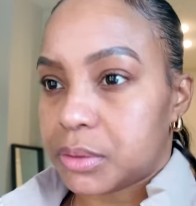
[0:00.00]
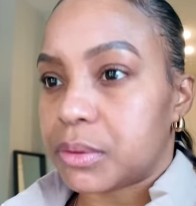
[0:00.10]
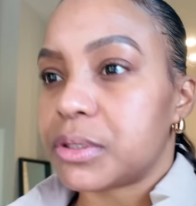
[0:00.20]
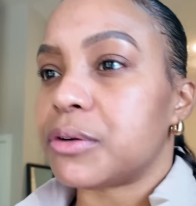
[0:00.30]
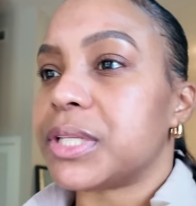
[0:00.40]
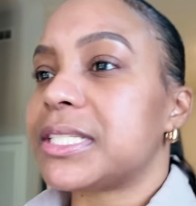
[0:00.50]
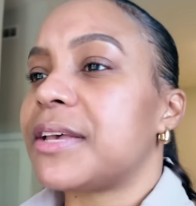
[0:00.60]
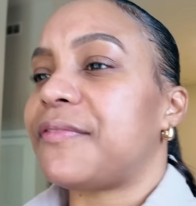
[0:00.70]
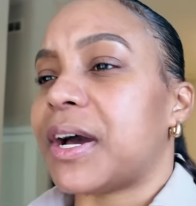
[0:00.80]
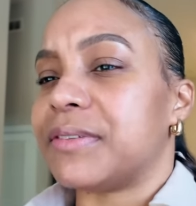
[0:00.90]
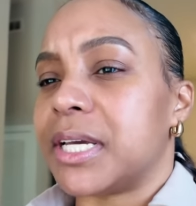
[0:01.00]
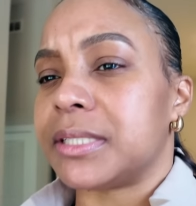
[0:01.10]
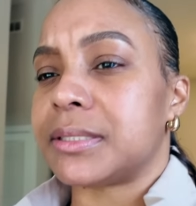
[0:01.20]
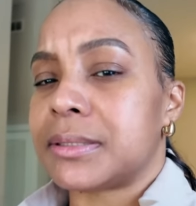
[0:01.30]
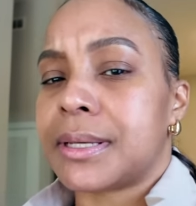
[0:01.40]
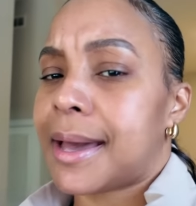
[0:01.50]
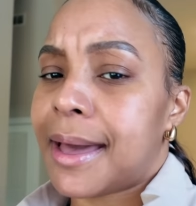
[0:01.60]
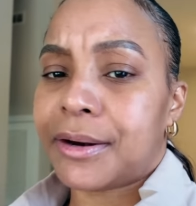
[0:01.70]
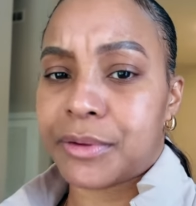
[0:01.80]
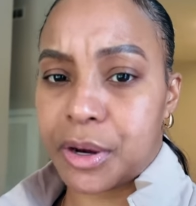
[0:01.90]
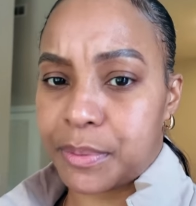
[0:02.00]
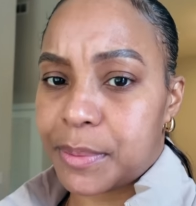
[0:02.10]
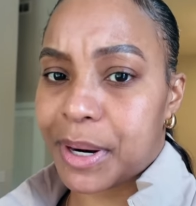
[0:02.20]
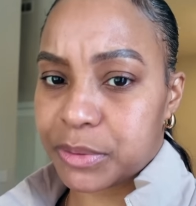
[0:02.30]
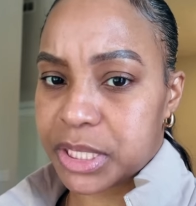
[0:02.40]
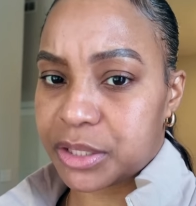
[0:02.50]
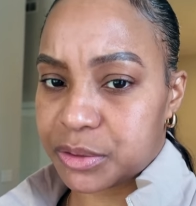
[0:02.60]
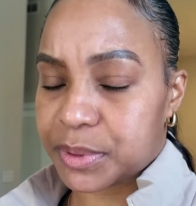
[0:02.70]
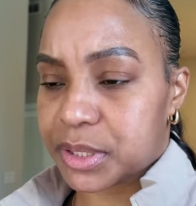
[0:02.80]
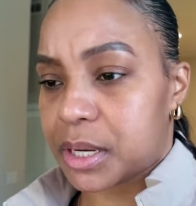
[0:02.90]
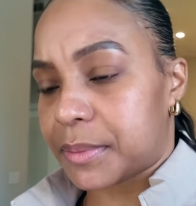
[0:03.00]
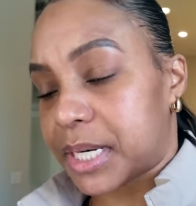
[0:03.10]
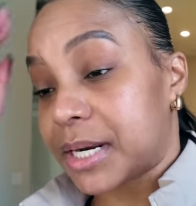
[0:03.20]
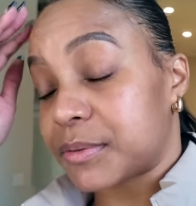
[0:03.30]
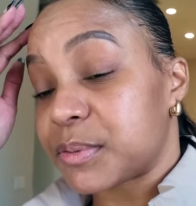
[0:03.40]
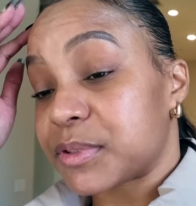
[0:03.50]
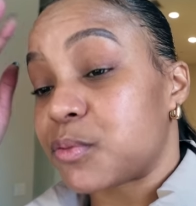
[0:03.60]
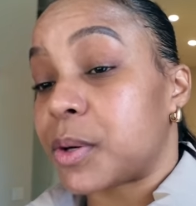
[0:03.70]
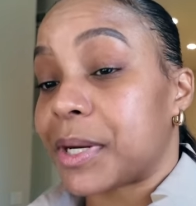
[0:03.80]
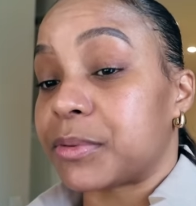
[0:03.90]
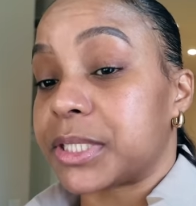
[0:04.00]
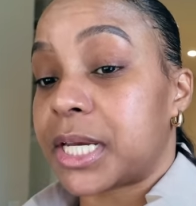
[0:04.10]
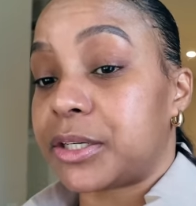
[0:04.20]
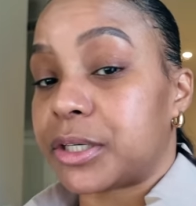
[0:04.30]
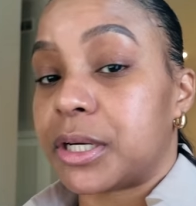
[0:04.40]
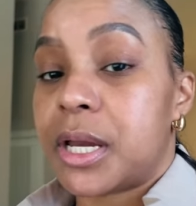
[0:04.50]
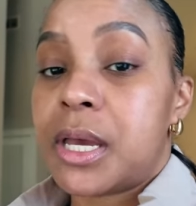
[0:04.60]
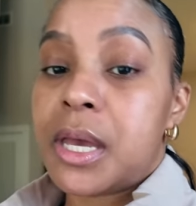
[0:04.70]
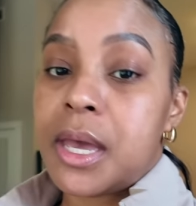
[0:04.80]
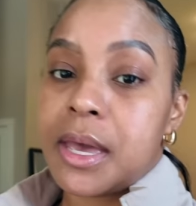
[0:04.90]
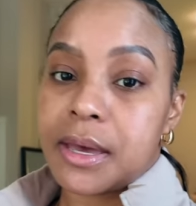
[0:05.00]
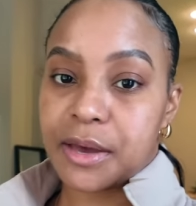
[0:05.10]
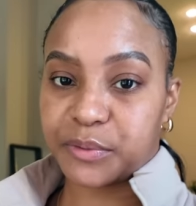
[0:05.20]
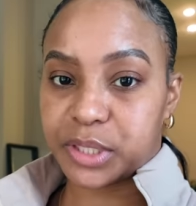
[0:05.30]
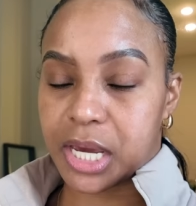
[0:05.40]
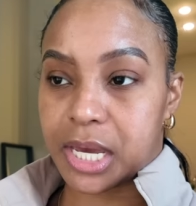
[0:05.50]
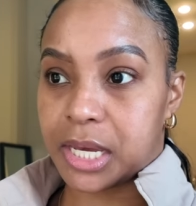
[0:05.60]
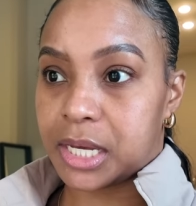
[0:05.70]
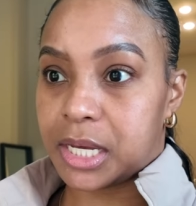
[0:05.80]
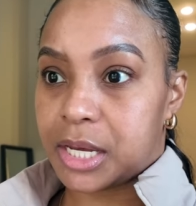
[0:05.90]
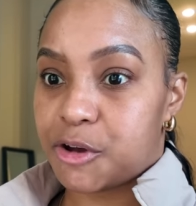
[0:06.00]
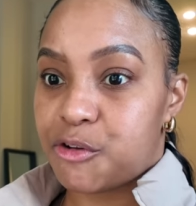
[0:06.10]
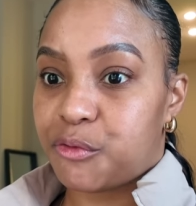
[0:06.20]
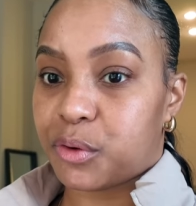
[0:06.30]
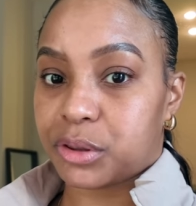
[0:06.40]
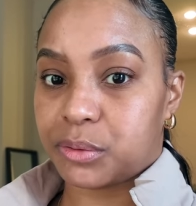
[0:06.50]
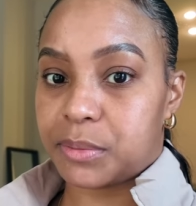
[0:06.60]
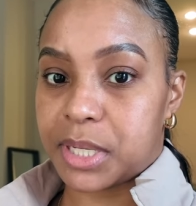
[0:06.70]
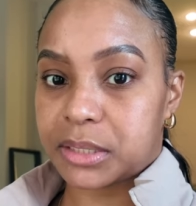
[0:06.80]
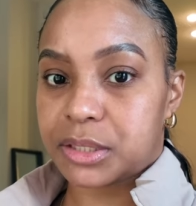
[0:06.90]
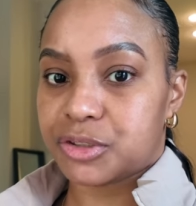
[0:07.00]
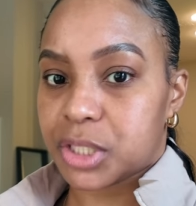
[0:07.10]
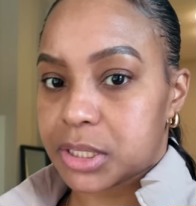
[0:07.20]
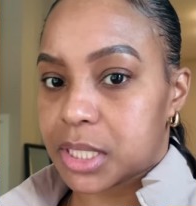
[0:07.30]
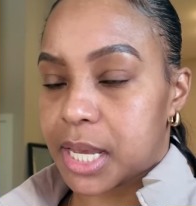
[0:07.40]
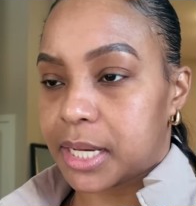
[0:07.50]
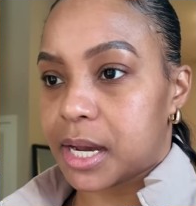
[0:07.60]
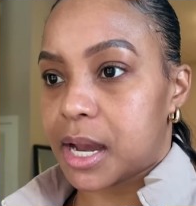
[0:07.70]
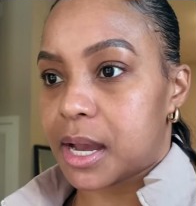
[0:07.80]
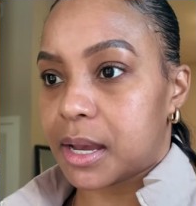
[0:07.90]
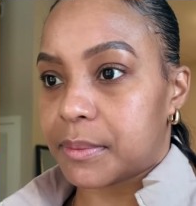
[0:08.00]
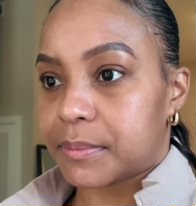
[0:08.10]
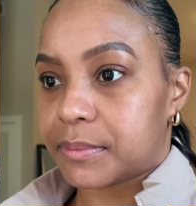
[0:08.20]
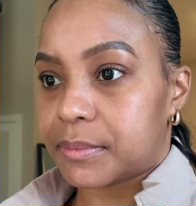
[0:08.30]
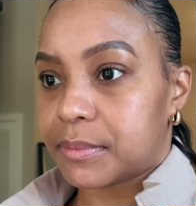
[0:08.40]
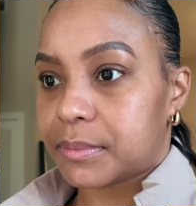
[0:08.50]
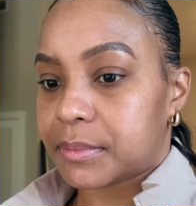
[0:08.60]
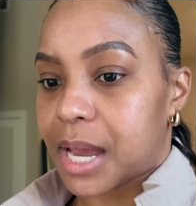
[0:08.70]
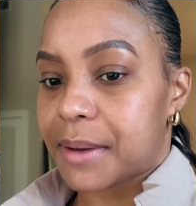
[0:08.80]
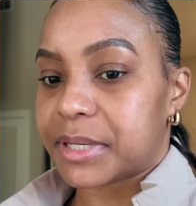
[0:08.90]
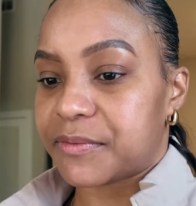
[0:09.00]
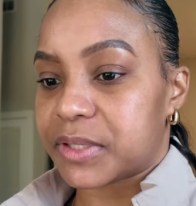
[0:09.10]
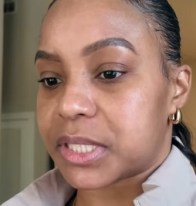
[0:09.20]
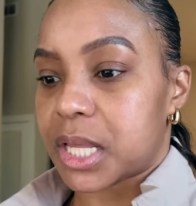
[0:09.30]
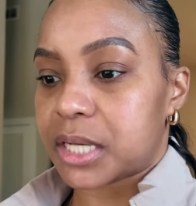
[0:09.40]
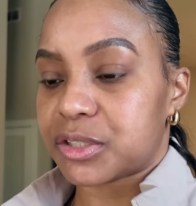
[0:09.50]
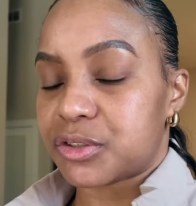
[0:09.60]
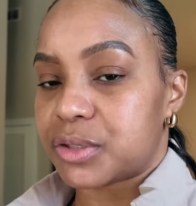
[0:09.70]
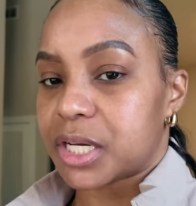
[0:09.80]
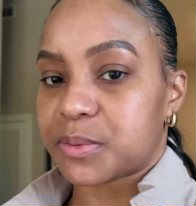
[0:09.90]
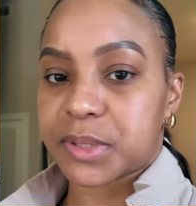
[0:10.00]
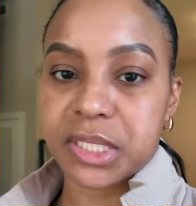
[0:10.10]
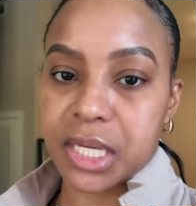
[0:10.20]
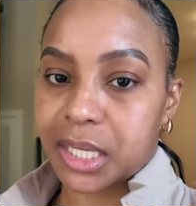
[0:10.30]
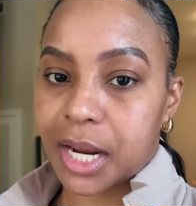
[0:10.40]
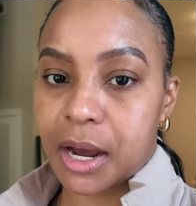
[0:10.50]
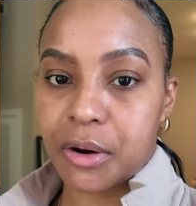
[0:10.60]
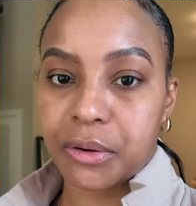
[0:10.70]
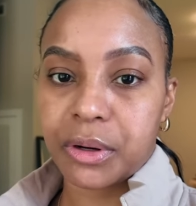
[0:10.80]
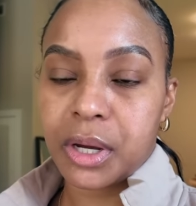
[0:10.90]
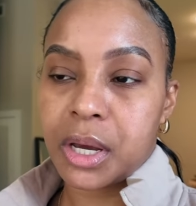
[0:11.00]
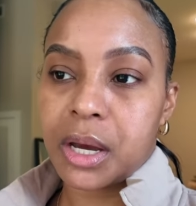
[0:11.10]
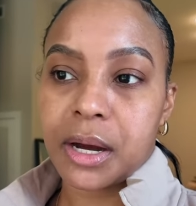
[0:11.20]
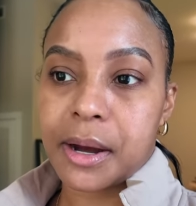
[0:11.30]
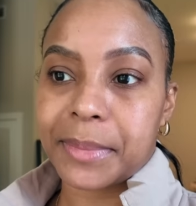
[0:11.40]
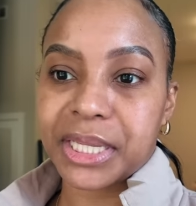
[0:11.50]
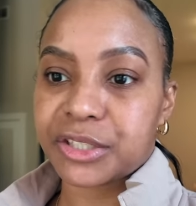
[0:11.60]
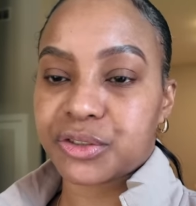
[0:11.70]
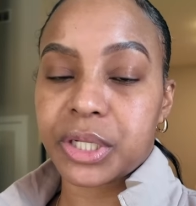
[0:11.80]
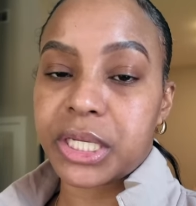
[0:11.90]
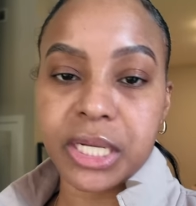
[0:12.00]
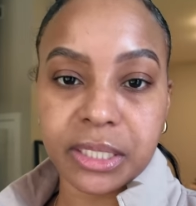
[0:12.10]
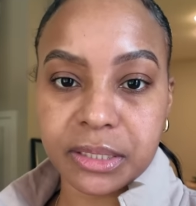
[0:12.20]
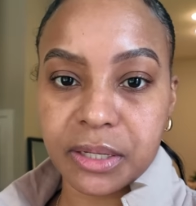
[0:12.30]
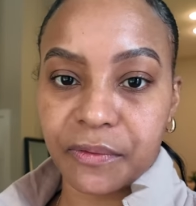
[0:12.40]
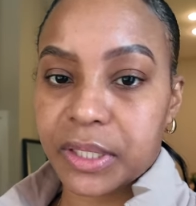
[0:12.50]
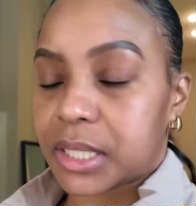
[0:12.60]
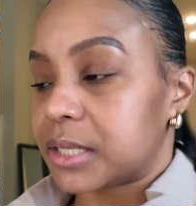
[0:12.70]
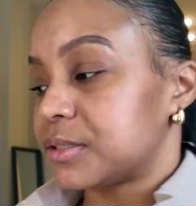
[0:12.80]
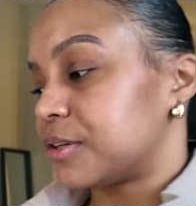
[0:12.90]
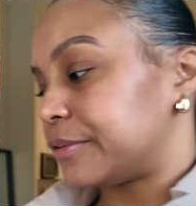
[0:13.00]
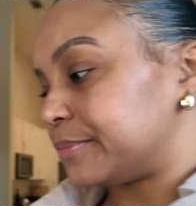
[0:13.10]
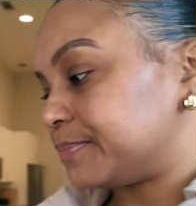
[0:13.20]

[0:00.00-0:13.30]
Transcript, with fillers: Or no, they said five days. I don't know, but my retainer is supposed to come in and I'm supposed to wear my retainer every day for three months, just like um, I'm an Invisalign. So you're not supposed to take it out um, unless you're eating and stuff like that. So